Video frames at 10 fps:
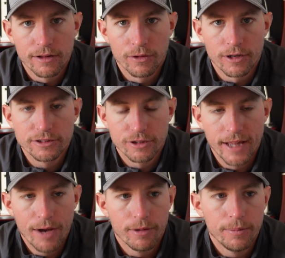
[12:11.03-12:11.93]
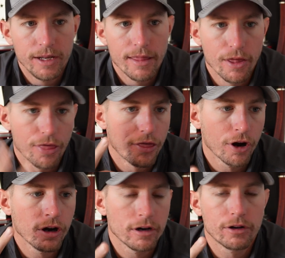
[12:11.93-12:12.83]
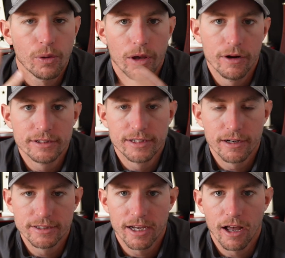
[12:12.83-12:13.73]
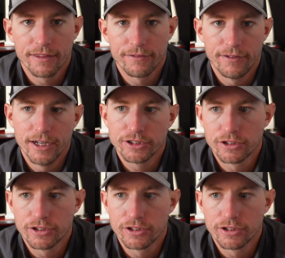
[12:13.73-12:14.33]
Lawrence. So that would be the 3rd Toyota Series I got to fish.